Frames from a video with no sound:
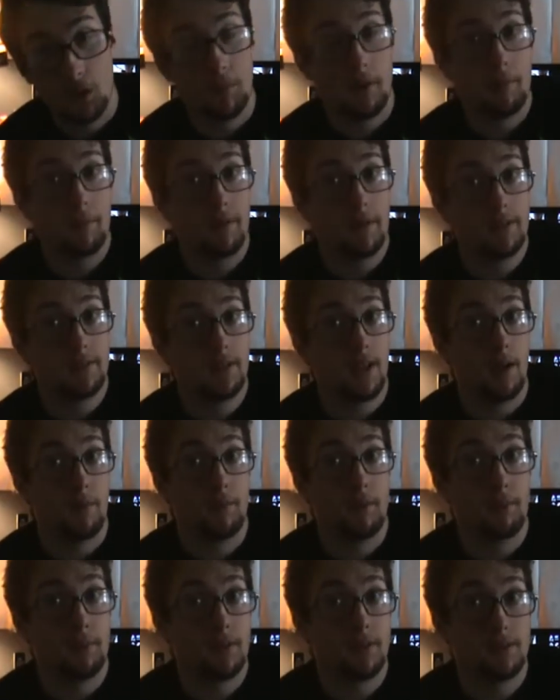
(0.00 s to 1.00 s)
Or maybe he's not.
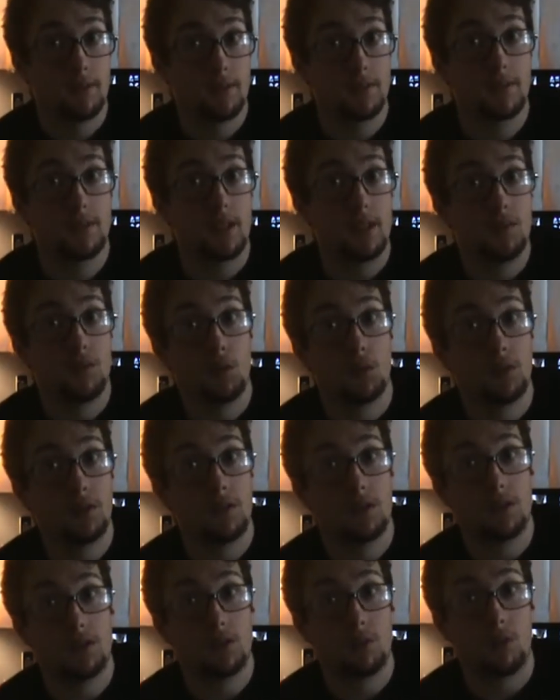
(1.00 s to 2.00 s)
Maybe he's just the evil
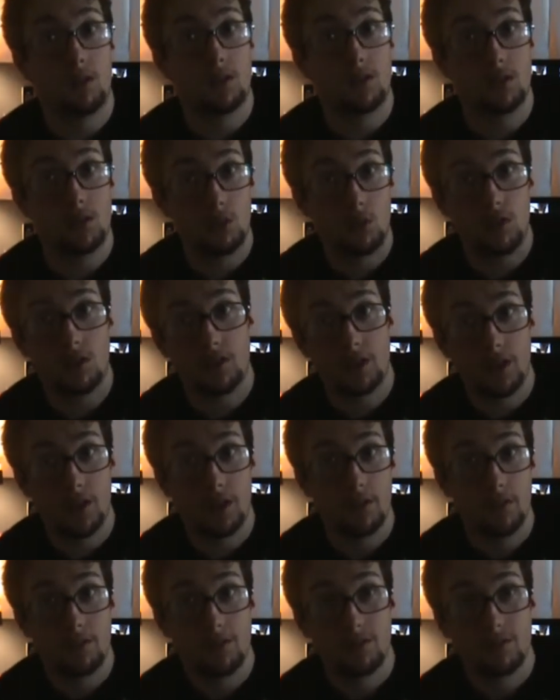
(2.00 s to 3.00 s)
wizard just wants to torture
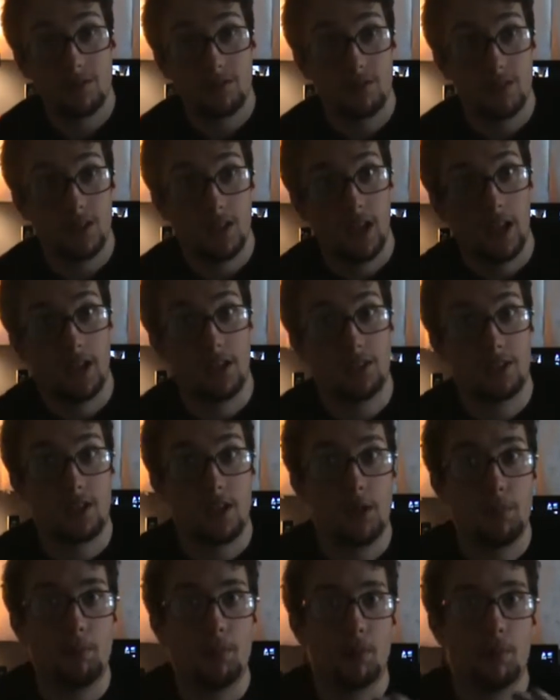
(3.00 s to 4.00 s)
you and just
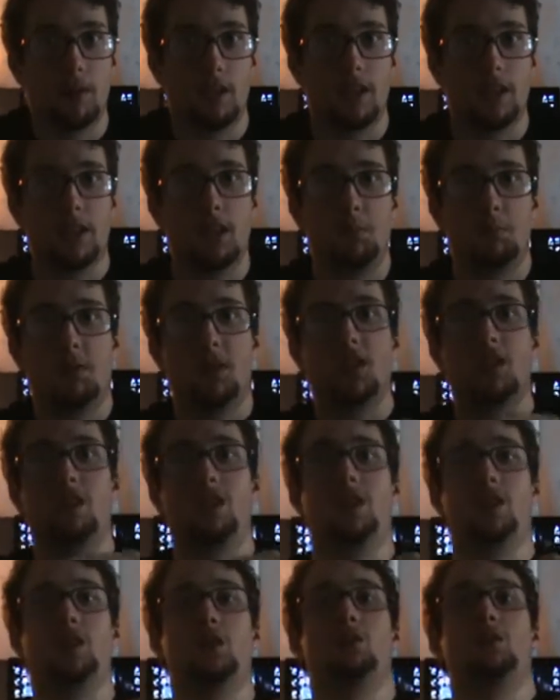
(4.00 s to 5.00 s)
keep you and keep
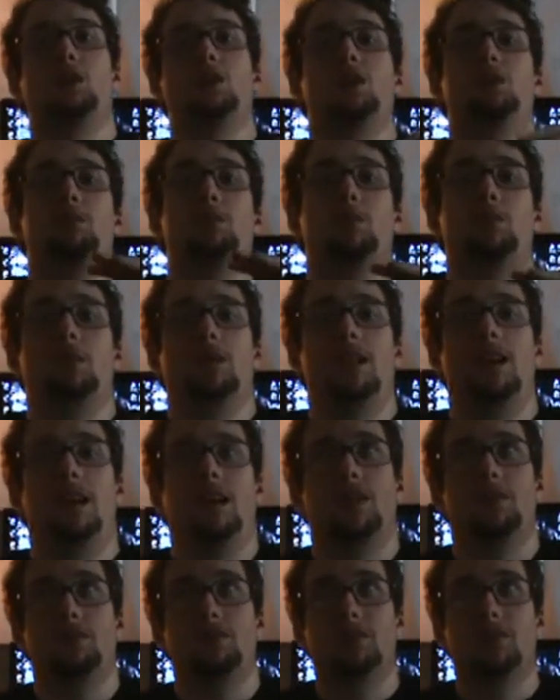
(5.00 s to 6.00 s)
healing you and keep you
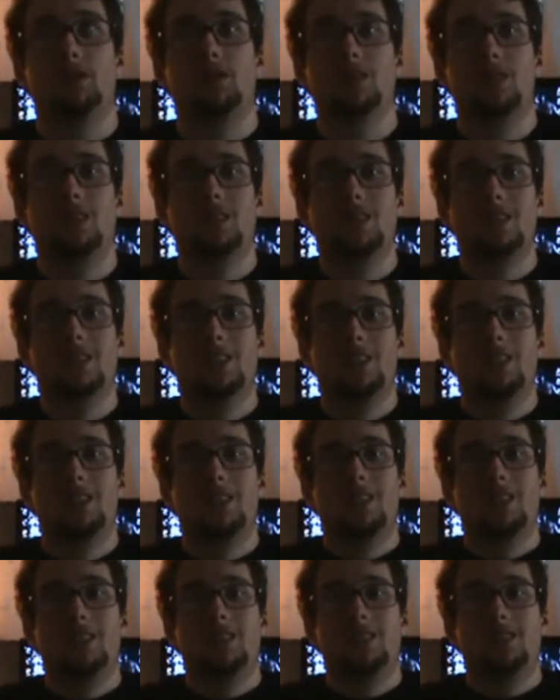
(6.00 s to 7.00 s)
alive.
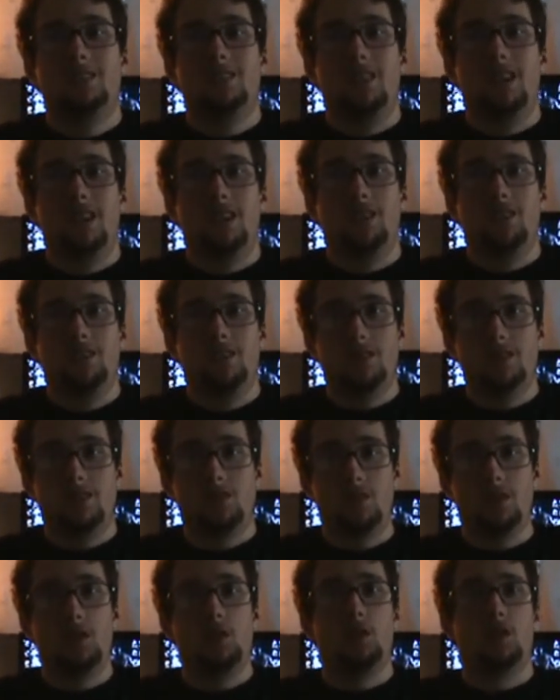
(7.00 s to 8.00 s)
You know,
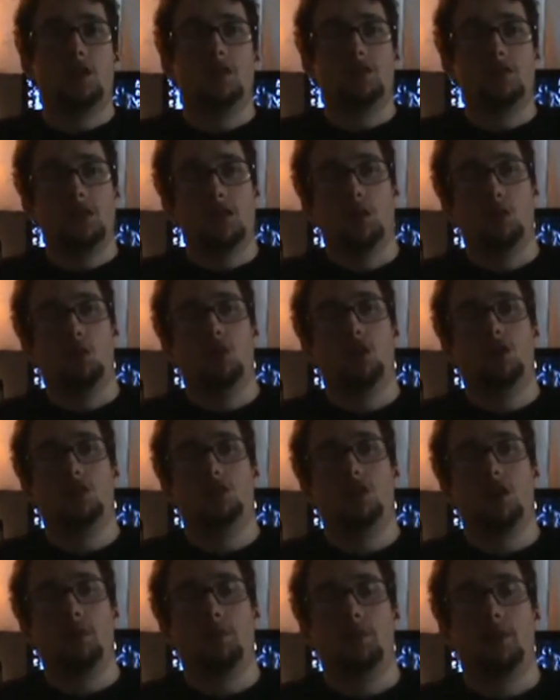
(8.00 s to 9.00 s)
so you can see the world
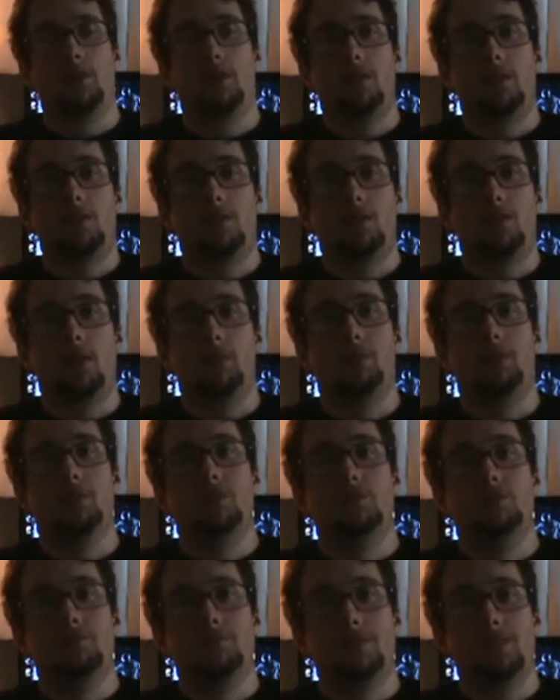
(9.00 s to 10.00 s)
crumble. Crumble.
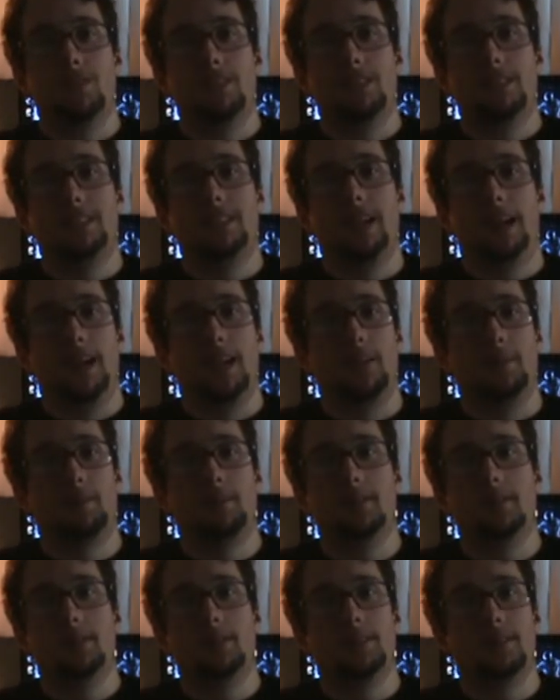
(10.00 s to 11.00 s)
God, I'm
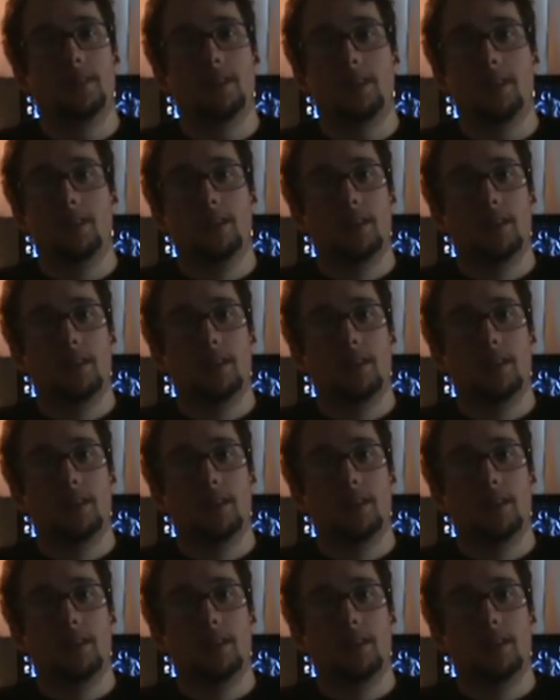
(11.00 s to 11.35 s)
sadistic.